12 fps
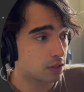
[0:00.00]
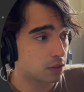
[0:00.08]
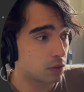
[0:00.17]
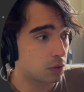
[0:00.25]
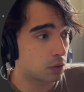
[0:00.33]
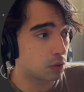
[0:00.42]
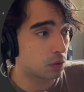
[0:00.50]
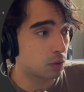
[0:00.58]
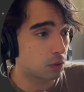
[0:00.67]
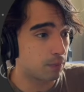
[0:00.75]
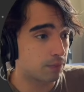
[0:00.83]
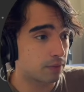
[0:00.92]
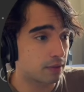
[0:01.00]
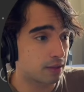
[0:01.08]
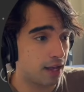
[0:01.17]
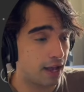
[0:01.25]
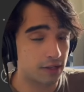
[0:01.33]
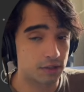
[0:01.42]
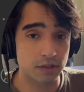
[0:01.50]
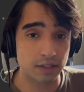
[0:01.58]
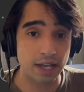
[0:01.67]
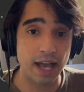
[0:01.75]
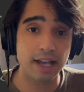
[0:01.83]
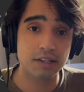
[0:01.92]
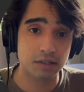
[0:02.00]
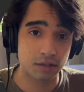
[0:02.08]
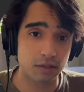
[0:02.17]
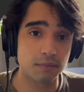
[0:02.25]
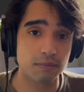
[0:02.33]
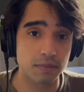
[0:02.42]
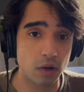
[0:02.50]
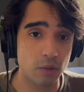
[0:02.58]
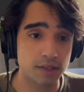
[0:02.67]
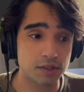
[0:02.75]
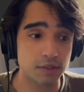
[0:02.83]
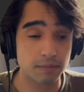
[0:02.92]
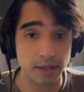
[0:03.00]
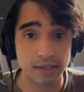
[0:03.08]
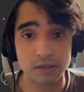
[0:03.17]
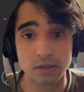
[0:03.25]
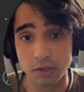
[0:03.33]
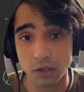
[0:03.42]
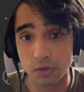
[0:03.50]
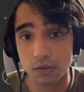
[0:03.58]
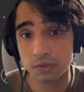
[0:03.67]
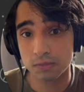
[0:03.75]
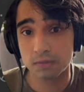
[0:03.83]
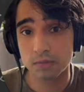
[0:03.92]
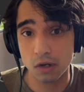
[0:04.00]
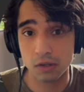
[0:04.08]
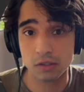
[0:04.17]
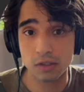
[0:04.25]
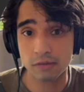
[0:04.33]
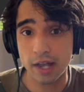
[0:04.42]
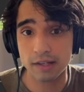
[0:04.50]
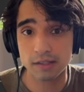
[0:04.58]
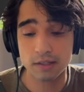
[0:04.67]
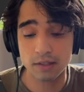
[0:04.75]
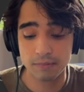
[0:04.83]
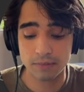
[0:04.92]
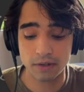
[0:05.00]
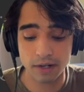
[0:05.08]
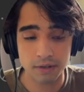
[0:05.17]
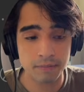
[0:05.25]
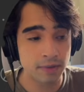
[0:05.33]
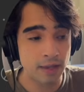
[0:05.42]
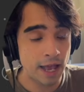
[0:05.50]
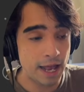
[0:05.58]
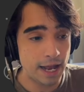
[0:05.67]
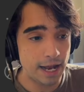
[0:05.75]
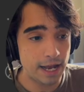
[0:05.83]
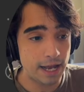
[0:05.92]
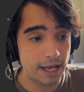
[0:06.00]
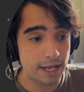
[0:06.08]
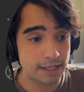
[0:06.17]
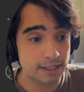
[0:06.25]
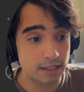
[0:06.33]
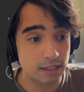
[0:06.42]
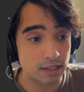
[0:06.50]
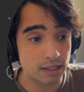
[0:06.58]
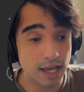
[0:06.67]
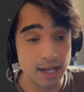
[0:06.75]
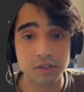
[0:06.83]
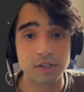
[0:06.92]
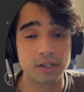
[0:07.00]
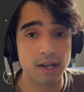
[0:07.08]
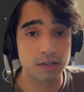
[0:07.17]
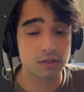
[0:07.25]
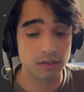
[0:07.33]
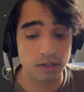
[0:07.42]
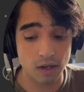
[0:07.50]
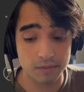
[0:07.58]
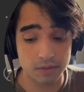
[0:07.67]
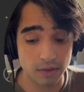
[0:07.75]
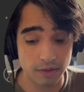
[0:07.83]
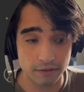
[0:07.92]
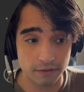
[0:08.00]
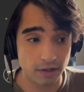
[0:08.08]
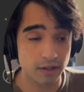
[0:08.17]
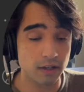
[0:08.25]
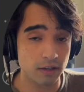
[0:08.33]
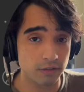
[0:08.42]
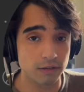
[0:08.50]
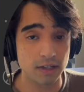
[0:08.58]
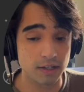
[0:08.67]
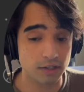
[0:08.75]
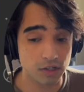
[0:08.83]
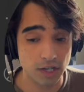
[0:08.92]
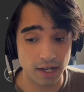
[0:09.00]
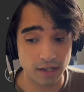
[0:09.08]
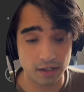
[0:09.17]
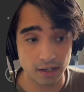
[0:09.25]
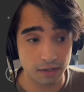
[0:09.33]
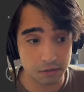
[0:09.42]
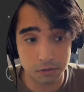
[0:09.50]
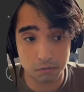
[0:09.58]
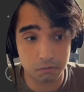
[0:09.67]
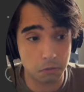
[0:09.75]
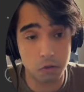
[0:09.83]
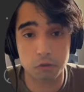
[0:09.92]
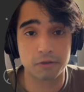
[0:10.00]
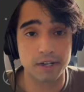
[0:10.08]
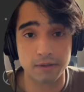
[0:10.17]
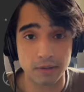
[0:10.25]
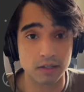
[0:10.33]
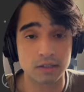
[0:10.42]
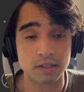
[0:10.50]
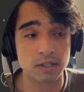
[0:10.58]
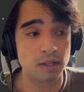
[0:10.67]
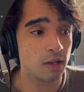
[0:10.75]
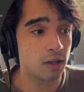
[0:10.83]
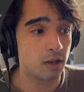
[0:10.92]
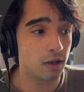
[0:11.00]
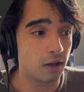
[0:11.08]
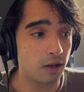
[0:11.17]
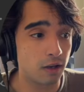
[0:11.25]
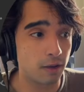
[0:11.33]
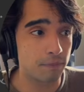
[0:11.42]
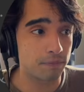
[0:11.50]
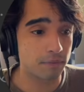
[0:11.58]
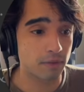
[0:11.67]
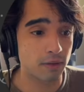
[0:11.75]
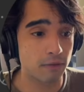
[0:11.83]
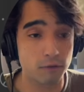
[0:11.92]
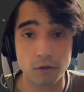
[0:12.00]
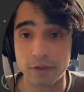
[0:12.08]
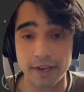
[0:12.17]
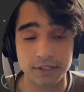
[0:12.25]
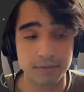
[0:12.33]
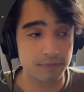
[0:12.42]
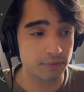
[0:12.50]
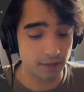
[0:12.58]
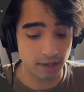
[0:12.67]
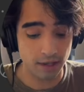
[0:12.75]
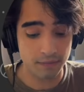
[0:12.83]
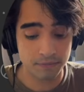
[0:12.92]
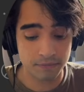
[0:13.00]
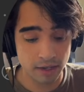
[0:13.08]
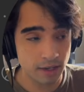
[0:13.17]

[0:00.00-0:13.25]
to actually answer a question based on those chunks of text. All right. And Langchain actually comes with a very convenient chain that is already built for that. Okay,